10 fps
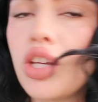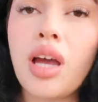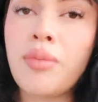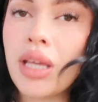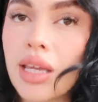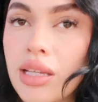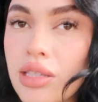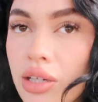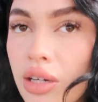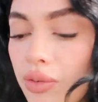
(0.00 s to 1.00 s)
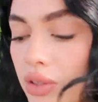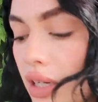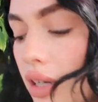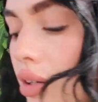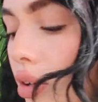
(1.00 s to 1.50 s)
I'm a cancer, if you
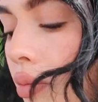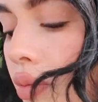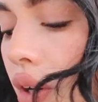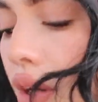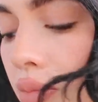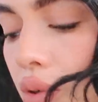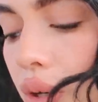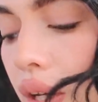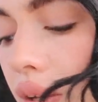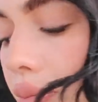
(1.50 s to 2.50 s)
didn't know, I'm very moody.